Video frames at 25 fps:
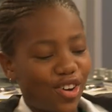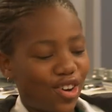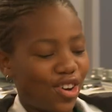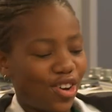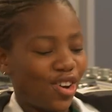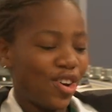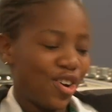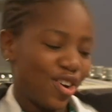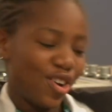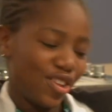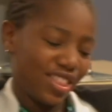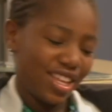
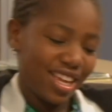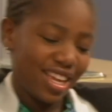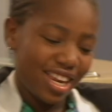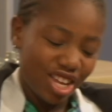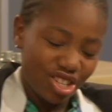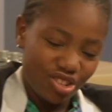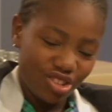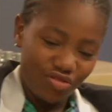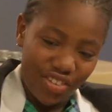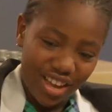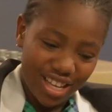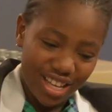Oh, nee,
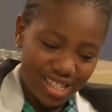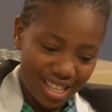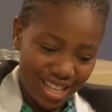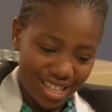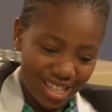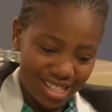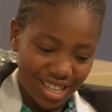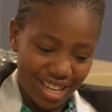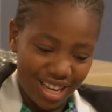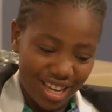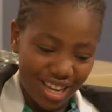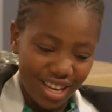
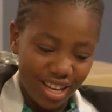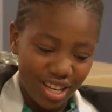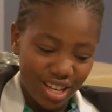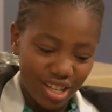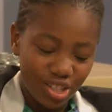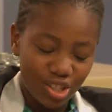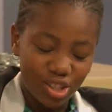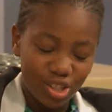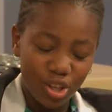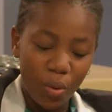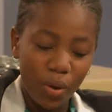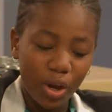princess, sir.
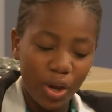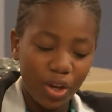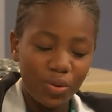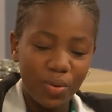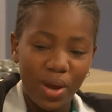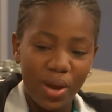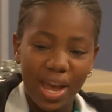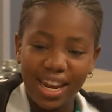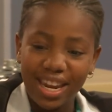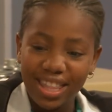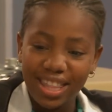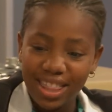So we can
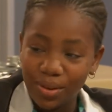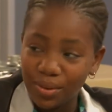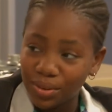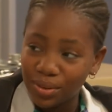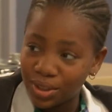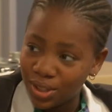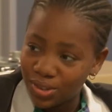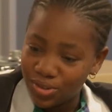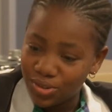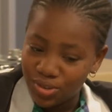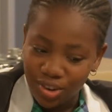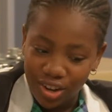do anything
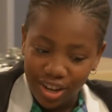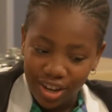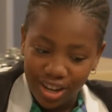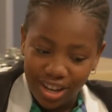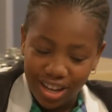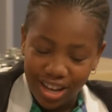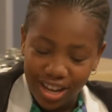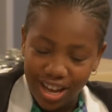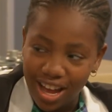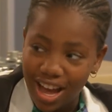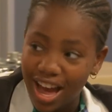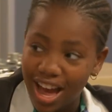with this
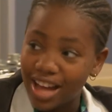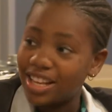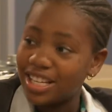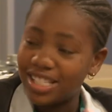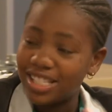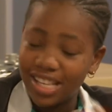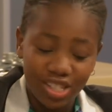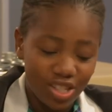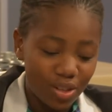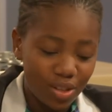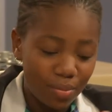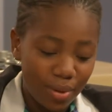rock. It
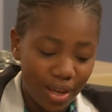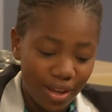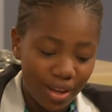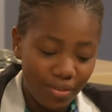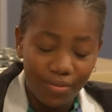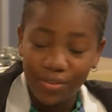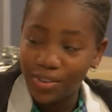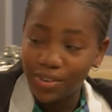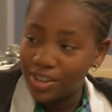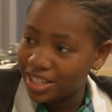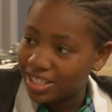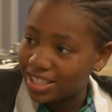just has to be
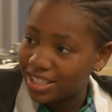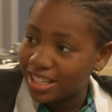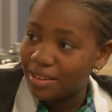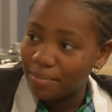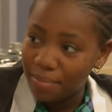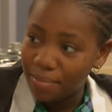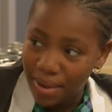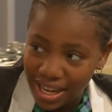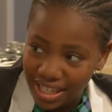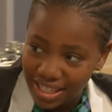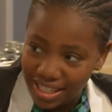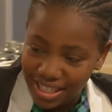finished
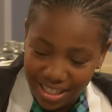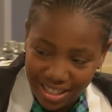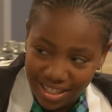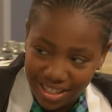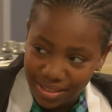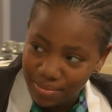and painted.